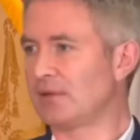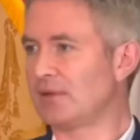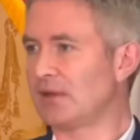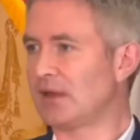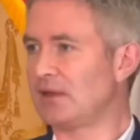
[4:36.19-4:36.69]
in
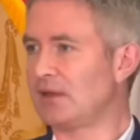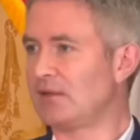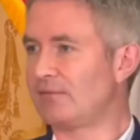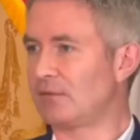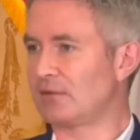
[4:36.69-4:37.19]
the
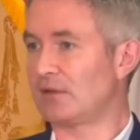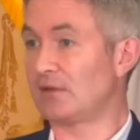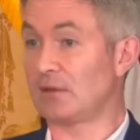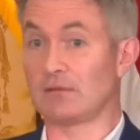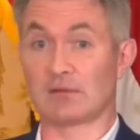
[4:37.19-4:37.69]

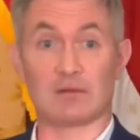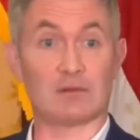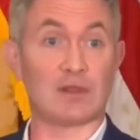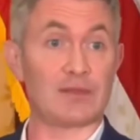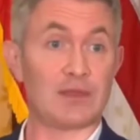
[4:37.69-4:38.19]
1940s there
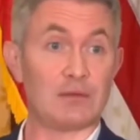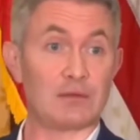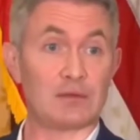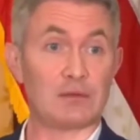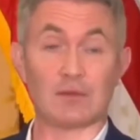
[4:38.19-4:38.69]
was nothing you
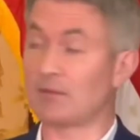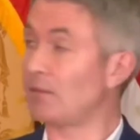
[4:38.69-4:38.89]
could do.